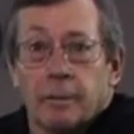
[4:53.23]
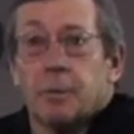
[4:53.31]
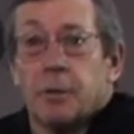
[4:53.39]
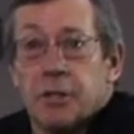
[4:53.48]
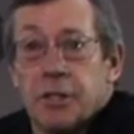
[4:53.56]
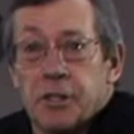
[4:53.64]

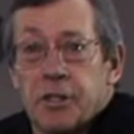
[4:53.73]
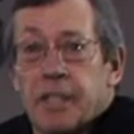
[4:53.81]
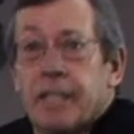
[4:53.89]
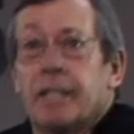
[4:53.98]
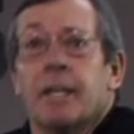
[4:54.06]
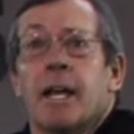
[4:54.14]
which is
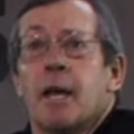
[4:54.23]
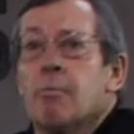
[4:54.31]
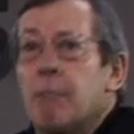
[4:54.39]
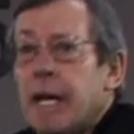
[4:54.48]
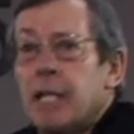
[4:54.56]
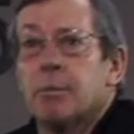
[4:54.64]
the
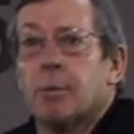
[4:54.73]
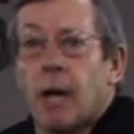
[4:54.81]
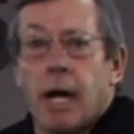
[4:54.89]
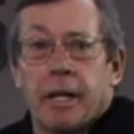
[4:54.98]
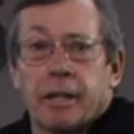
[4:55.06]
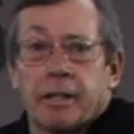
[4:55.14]
base
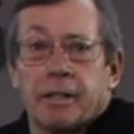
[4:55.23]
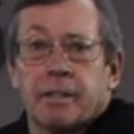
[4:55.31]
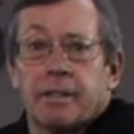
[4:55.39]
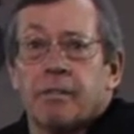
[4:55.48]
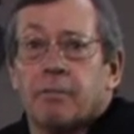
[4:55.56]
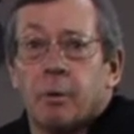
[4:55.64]
product
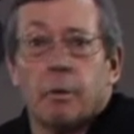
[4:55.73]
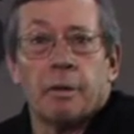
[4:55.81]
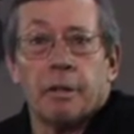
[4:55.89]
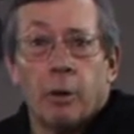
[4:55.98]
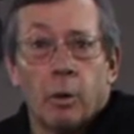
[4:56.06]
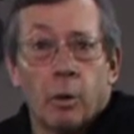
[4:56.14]
for the
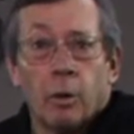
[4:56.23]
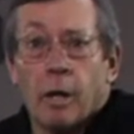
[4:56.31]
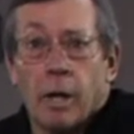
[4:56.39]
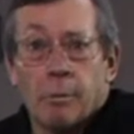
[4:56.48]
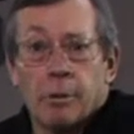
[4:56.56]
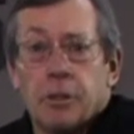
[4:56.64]
whole
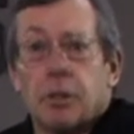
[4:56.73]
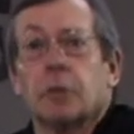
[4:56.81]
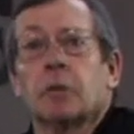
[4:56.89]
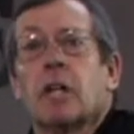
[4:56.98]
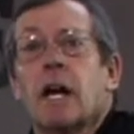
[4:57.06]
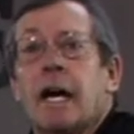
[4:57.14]
ArmourTone
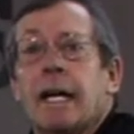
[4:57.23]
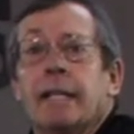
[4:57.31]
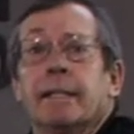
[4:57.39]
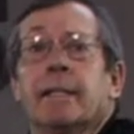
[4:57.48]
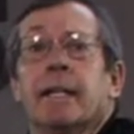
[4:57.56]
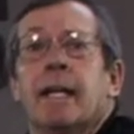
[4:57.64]

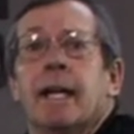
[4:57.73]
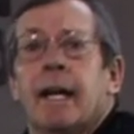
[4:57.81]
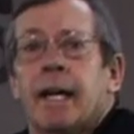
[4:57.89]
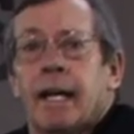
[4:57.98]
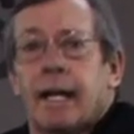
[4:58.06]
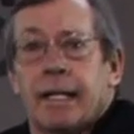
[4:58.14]
line,
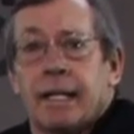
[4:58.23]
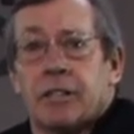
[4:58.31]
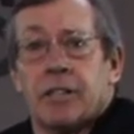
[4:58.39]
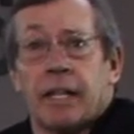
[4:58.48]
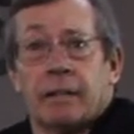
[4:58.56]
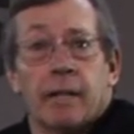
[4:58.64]
is
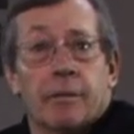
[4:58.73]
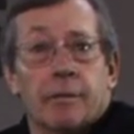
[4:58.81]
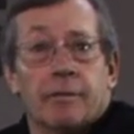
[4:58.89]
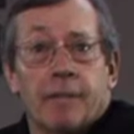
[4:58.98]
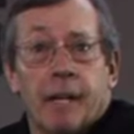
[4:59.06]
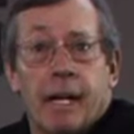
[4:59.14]
a level
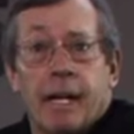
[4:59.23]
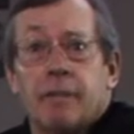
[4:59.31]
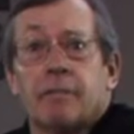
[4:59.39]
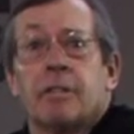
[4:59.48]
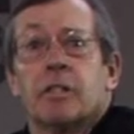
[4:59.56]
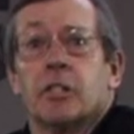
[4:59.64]
5
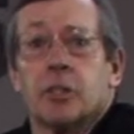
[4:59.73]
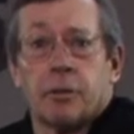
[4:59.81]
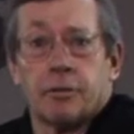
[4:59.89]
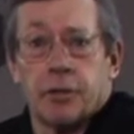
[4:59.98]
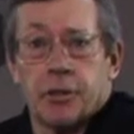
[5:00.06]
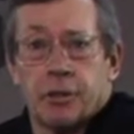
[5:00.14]

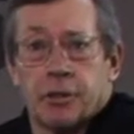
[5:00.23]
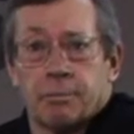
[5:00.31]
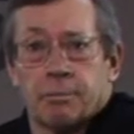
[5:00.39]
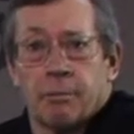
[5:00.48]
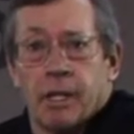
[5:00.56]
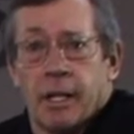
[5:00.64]
surfacer.
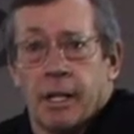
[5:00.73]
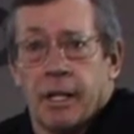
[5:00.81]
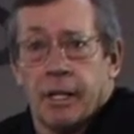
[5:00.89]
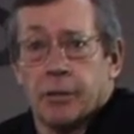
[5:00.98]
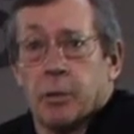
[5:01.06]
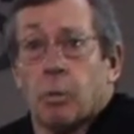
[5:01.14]

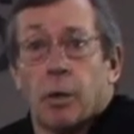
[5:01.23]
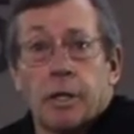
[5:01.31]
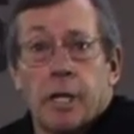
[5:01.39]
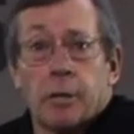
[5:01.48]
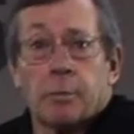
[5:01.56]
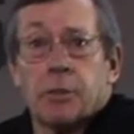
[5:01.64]
It's
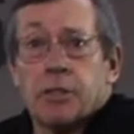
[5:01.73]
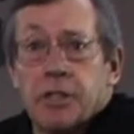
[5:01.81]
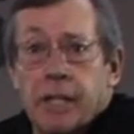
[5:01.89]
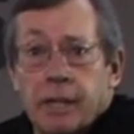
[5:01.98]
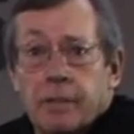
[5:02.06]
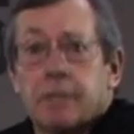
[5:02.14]

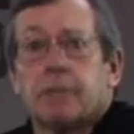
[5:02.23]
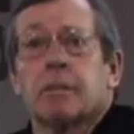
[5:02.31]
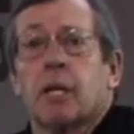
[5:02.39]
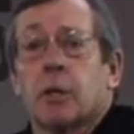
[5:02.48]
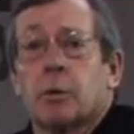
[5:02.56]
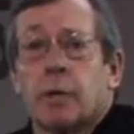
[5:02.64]
100%
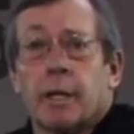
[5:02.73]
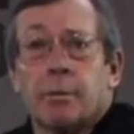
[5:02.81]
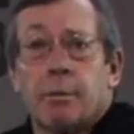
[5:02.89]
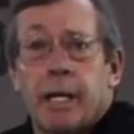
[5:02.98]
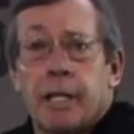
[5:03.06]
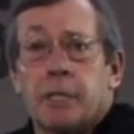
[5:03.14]
acrylic
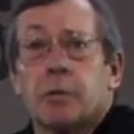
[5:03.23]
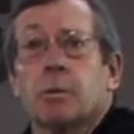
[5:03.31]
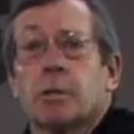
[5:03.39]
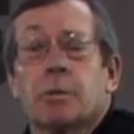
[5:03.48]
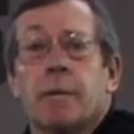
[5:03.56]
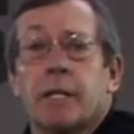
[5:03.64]
based,
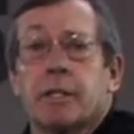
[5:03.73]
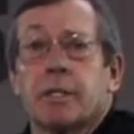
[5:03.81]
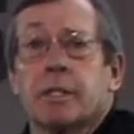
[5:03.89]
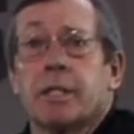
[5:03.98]
which makes it